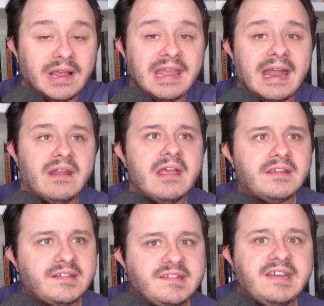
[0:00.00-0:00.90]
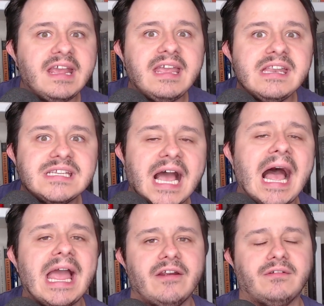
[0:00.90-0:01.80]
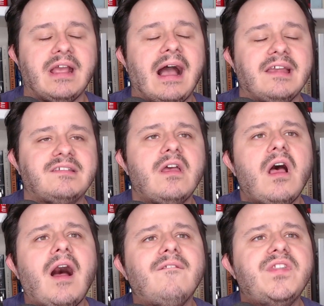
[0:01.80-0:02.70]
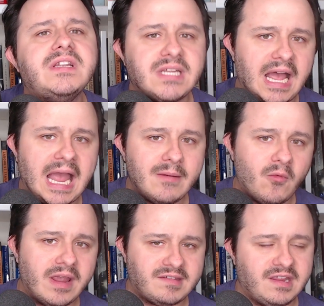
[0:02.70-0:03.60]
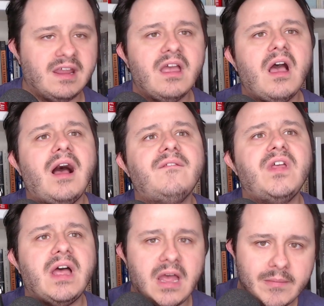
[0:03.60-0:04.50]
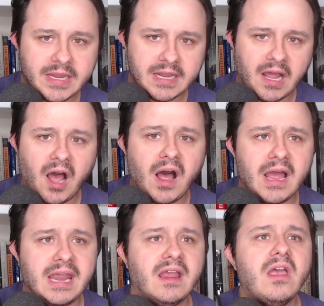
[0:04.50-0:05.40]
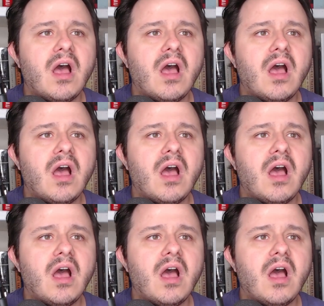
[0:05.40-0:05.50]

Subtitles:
Again, sick and tired, guys, of the time wasting, of the humming and hawing,